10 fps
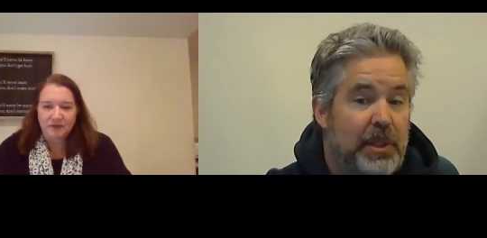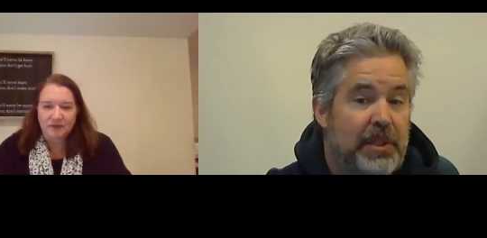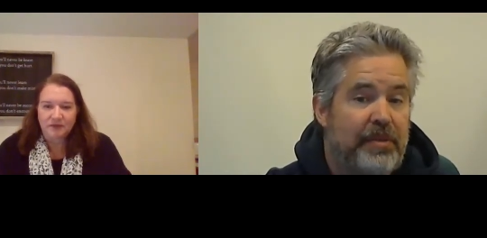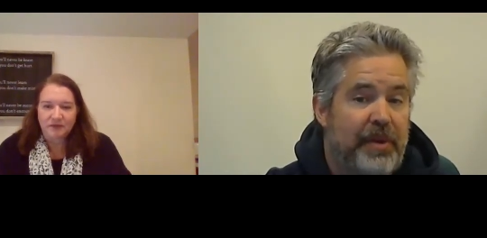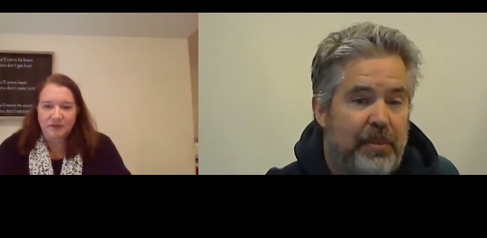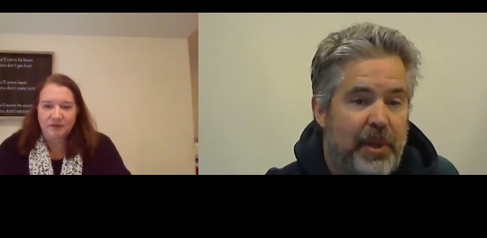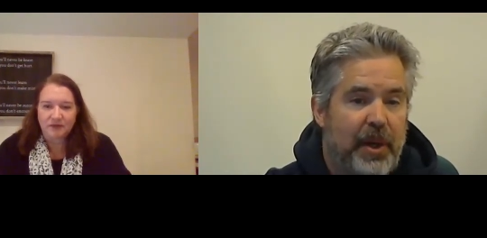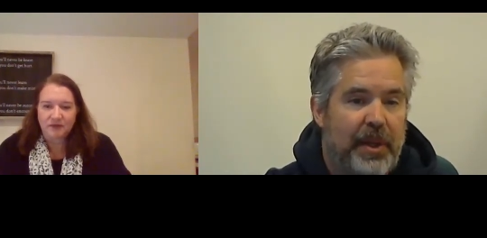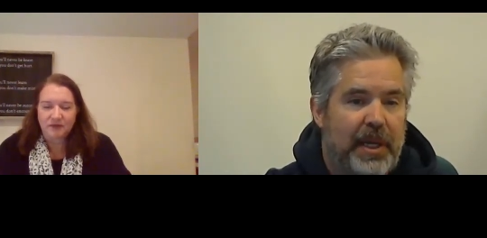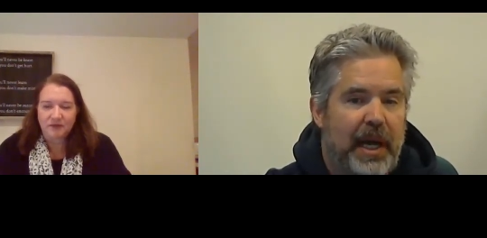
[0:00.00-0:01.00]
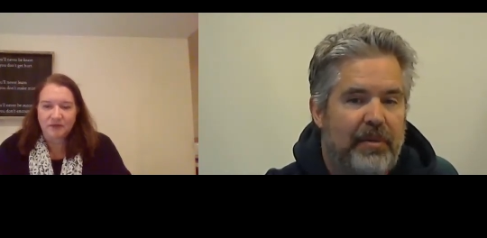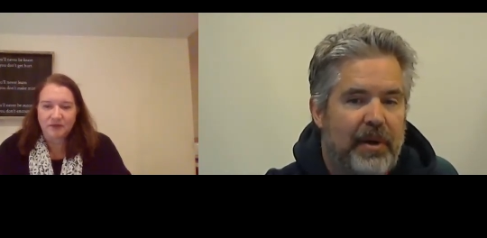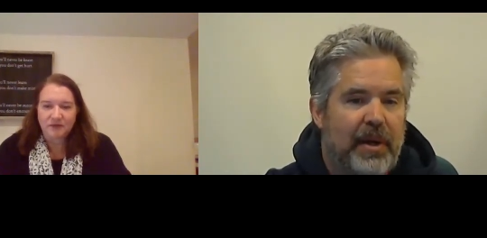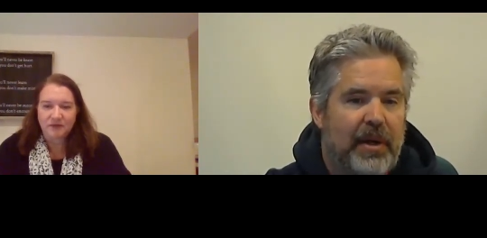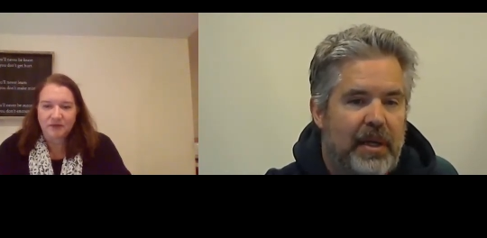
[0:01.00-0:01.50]
Speaker 1: always a family on the
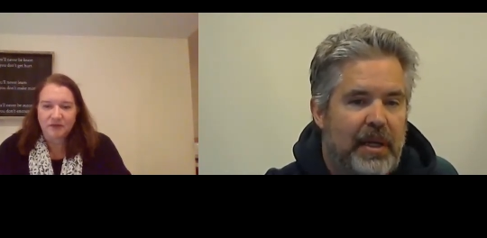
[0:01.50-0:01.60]
cover.